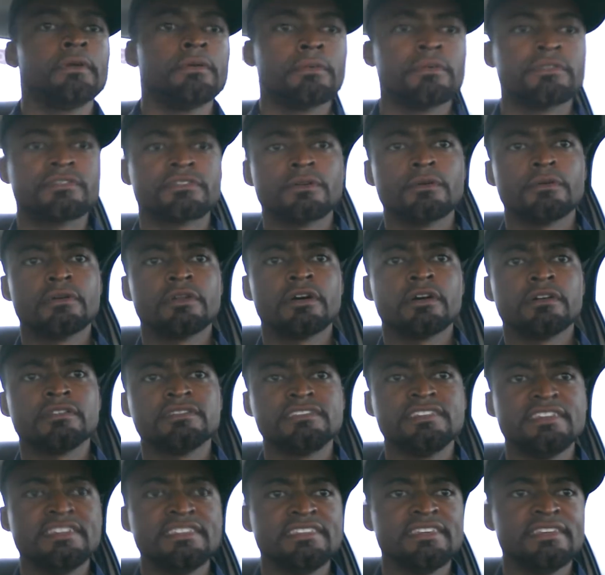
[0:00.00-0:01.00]
What's going on,
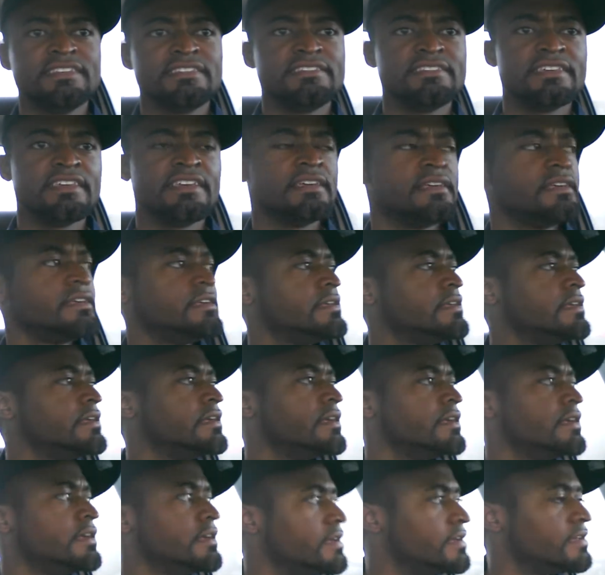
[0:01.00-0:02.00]
TTC?
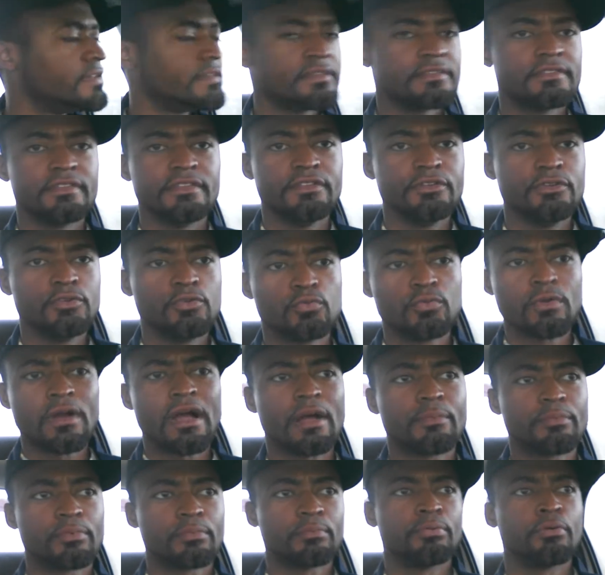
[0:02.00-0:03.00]
It's the new
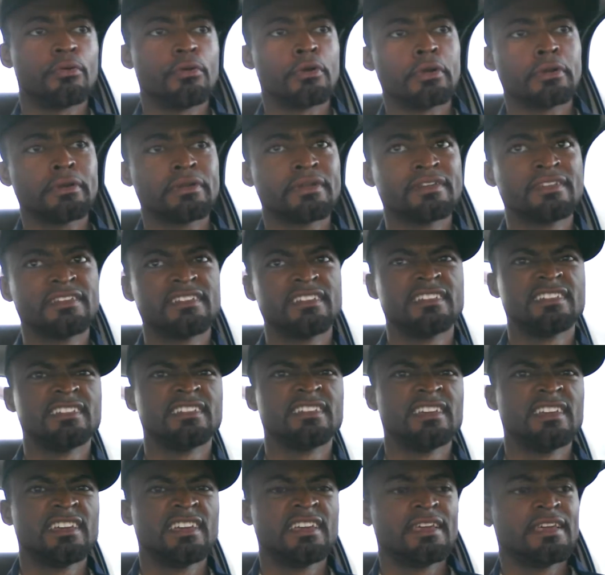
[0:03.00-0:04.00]
Rob report.
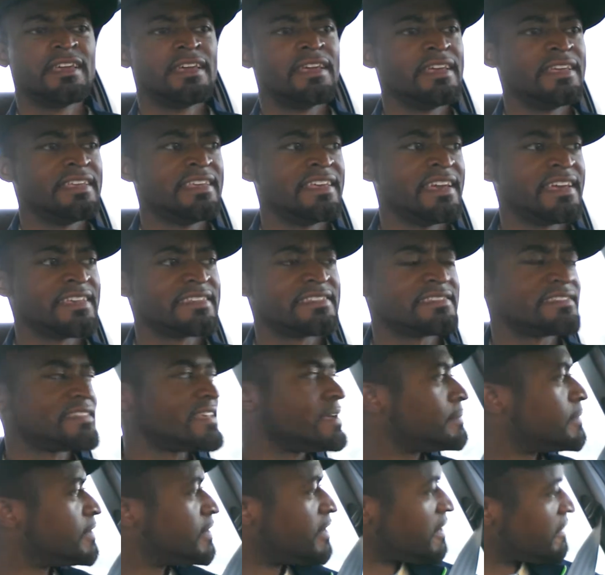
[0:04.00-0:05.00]
Yes,
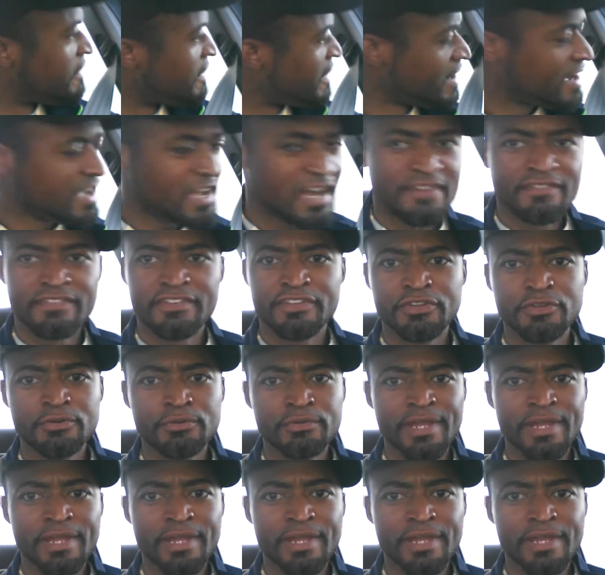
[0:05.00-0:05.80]
I'm going to think of a new